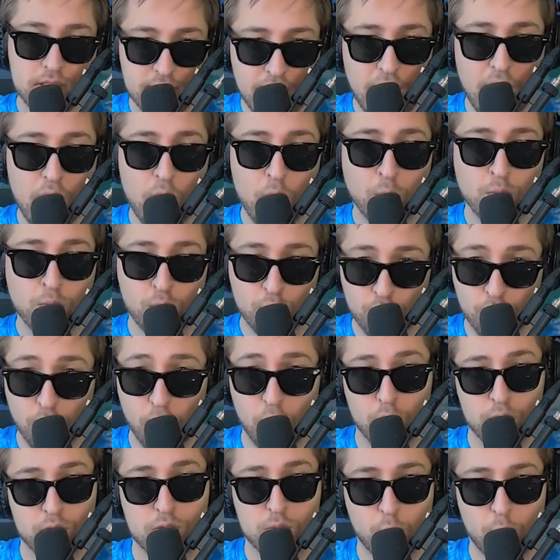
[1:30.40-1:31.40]
down to
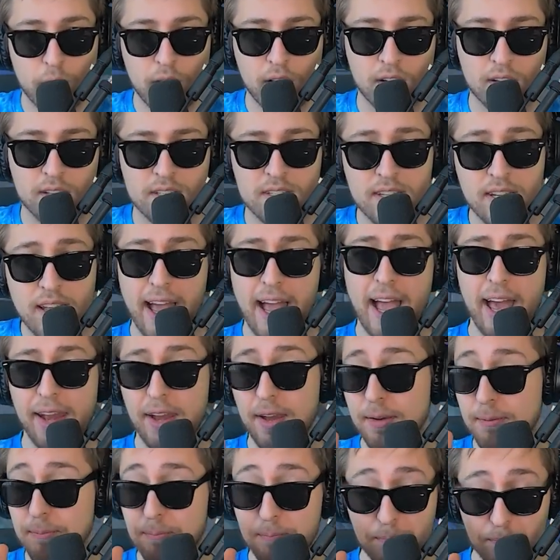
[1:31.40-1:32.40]
those wells,
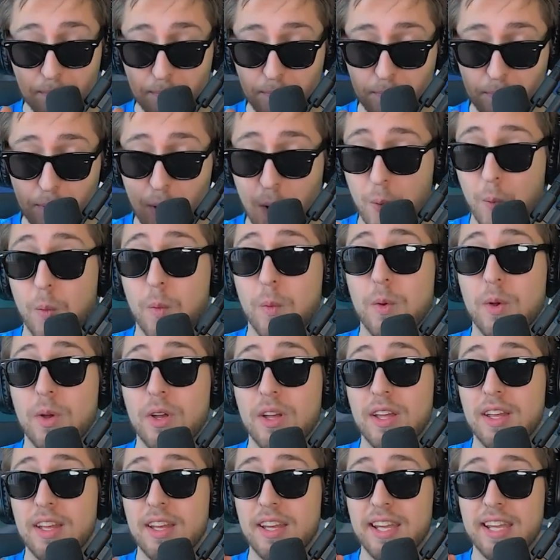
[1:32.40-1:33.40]
and bro,
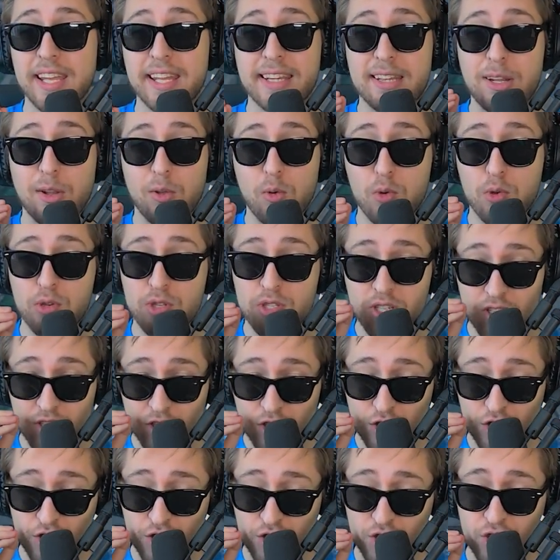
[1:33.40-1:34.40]
it looks
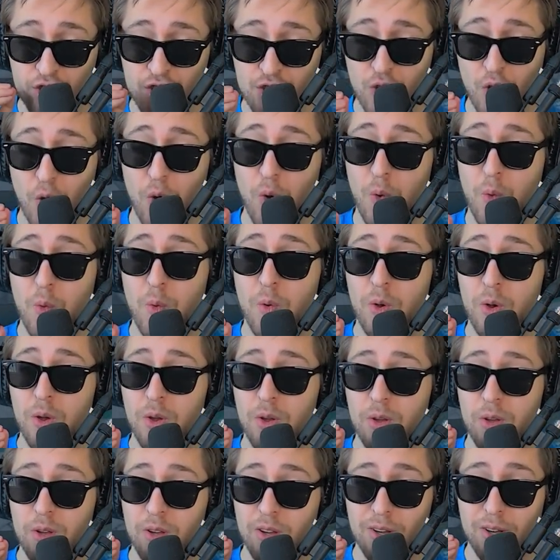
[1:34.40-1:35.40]
so
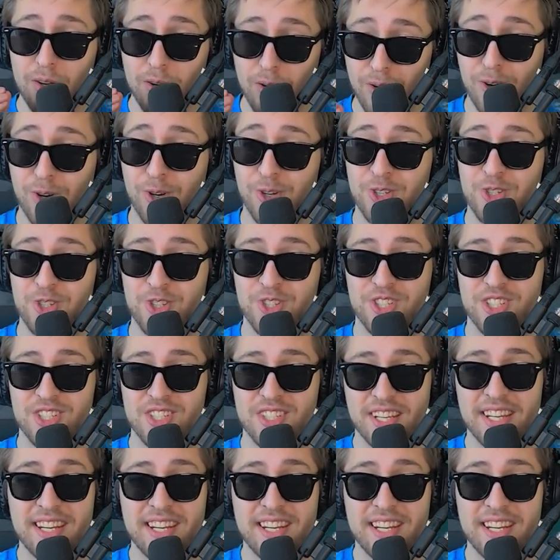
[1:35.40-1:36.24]
gorgeous.